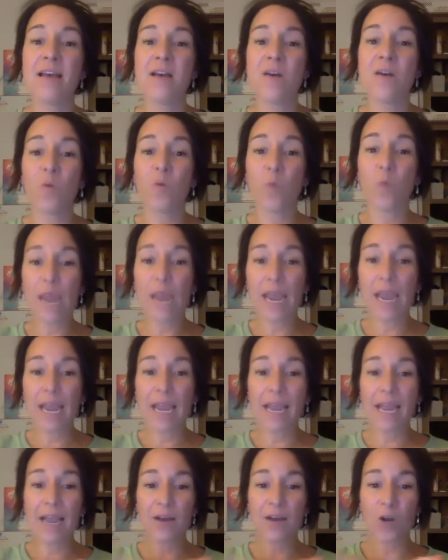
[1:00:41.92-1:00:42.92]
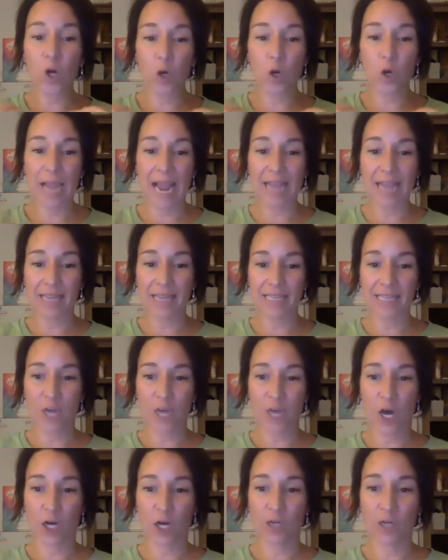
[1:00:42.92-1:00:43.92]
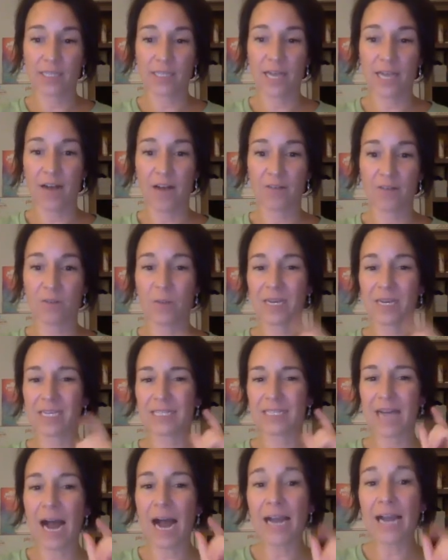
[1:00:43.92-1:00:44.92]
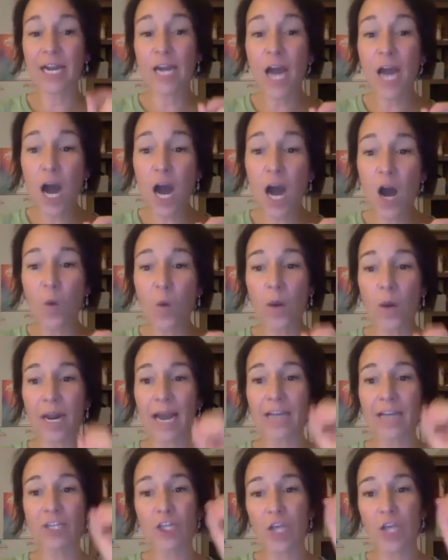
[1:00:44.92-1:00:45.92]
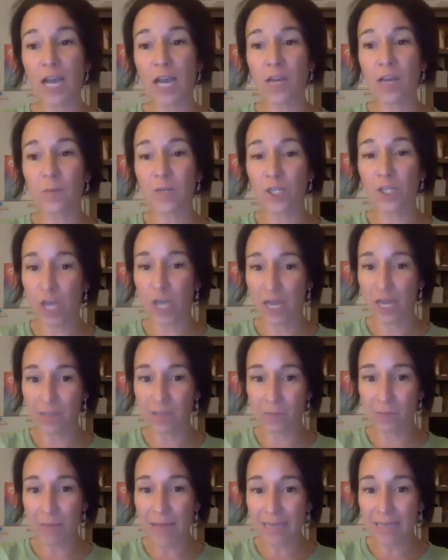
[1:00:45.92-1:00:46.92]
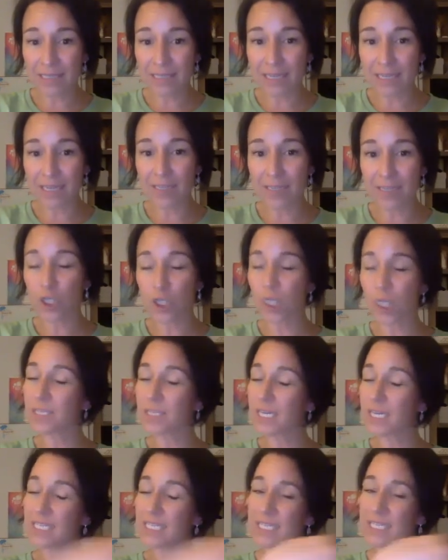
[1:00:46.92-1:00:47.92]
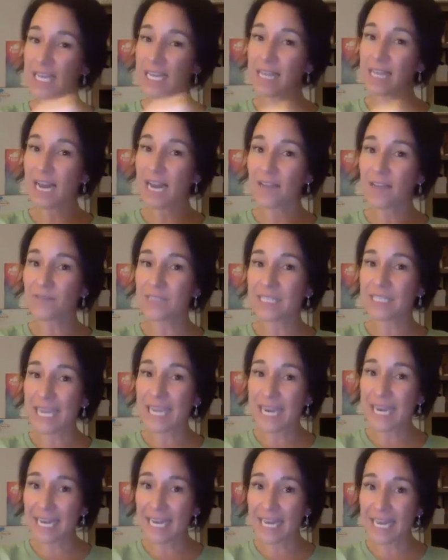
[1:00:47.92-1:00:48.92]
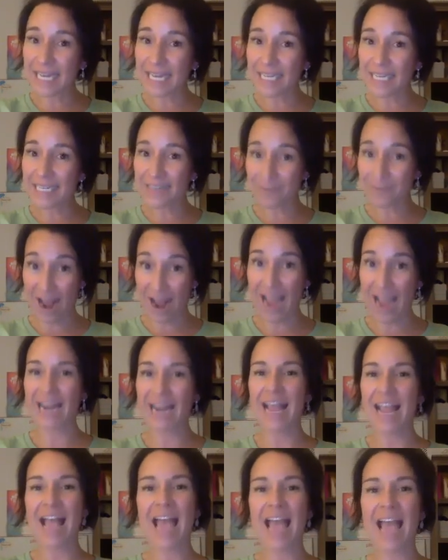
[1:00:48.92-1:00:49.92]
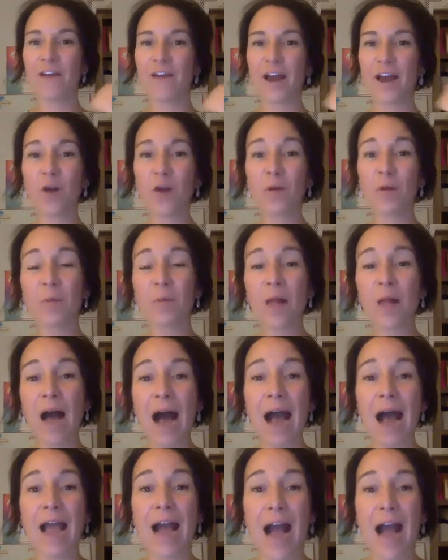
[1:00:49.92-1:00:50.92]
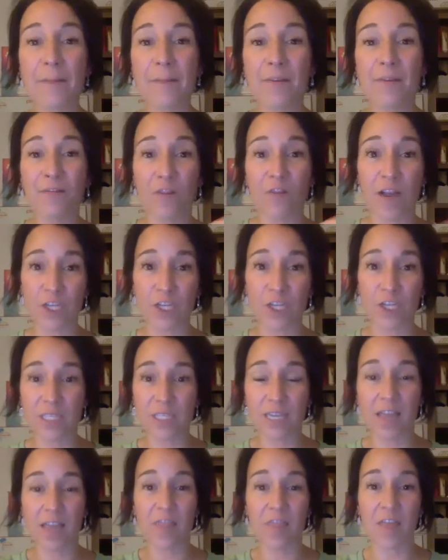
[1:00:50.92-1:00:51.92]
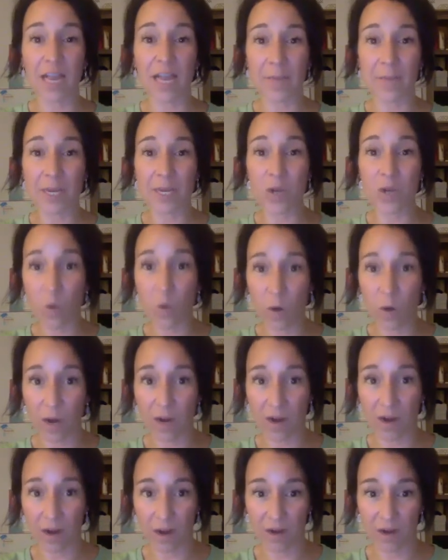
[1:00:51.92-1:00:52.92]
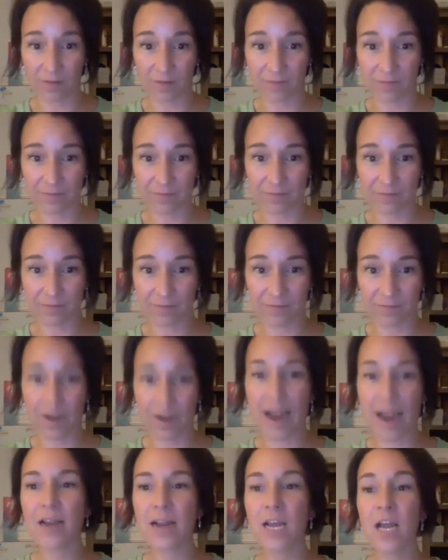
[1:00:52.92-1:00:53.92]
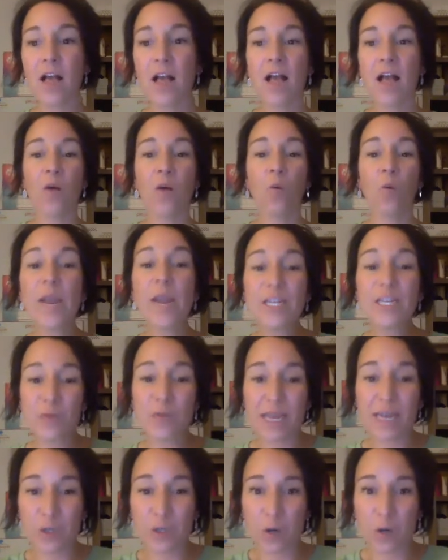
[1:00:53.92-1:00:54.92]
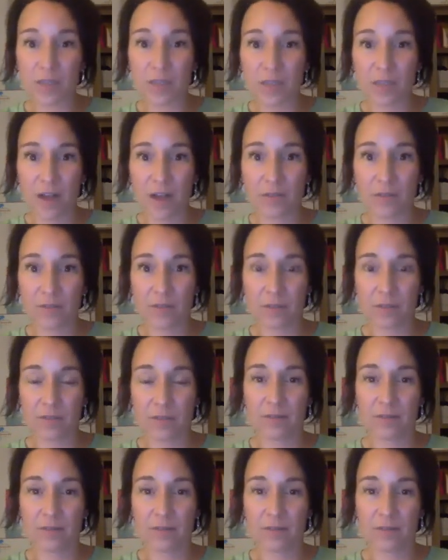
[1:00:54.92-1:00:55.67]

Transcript: We create this on ourselves because I know when I check Michelle's message, she's going to see that I've seen it, right? And if I don't reply, I'm afraid she's going to think I'm ignoring her, right? We do that to ourselves.